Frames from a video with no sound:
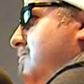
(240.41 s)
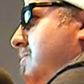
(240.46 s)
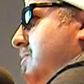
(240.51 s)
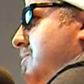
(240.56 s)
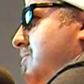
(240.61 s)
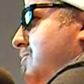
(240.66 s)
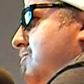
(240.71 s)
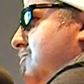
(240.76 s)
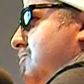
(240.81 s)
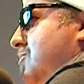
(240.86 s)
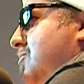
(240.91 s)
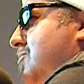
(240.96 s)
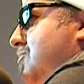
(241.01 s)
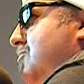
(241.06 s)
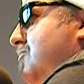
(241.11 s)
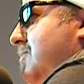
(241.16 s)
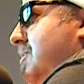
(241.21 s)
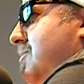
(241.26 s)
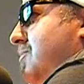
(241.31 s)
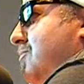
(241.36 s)
We're
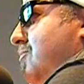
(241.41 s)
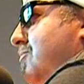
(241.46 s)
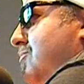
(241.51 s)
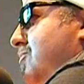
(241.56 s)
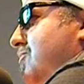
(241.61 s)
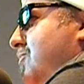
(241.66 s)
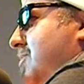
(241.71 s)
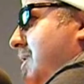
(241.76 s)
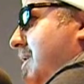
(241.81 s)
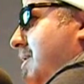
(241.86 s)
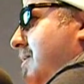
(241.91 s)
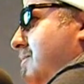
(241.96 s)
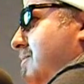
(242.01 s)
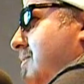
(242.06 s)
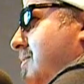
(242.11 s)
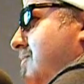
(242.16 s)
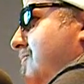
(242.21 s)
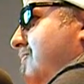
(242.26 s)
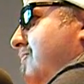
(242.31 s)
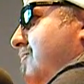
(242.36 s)
doing a whole new
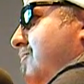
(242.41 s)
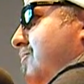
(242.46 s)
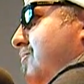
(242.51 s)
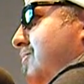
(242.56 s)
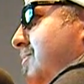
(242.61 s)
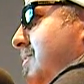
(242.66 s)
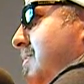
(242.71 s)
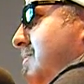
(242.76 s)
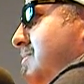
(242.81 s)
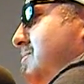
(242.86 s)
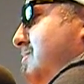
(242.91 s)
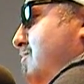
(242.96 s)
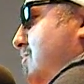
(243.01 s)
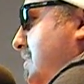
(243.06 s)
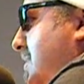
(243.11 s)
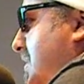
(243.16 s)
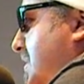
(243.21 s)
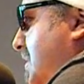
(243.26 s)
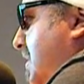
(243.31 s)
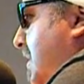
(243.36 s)
catalog for
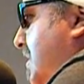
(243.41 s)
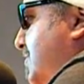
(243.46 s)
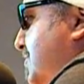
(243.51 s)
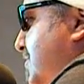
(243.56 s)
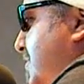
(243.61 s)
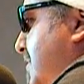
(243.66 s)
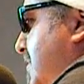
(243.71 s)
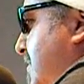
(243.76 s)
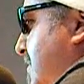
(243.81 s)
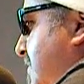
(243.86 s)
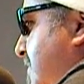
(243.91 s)
spring collection.